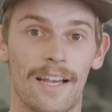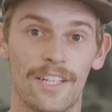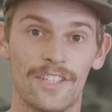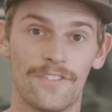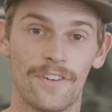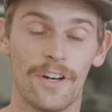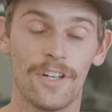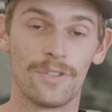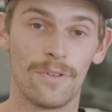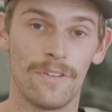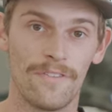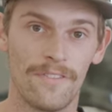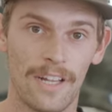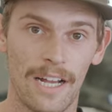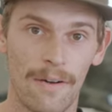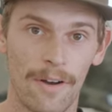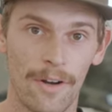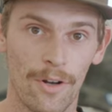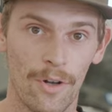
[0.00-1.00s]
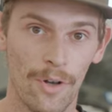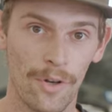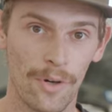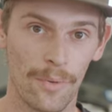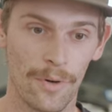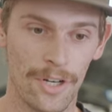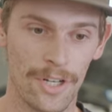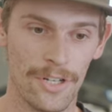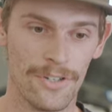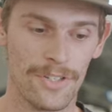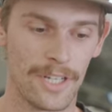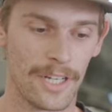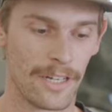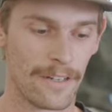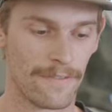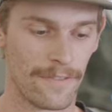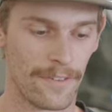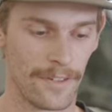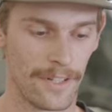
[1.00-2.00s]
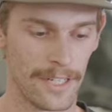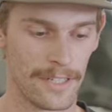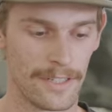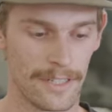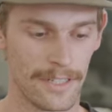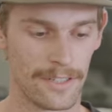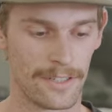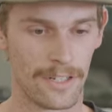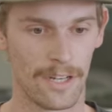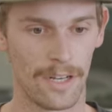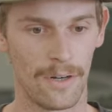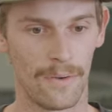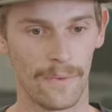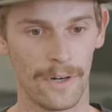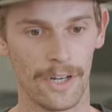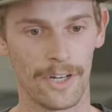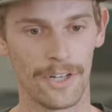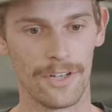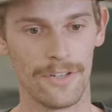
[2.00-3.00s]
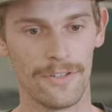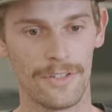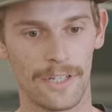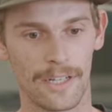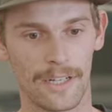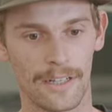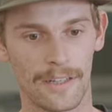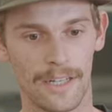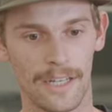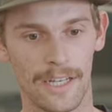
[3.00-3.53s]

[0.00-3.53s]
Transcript: As far as what fly rod holder we're using for this install, we're using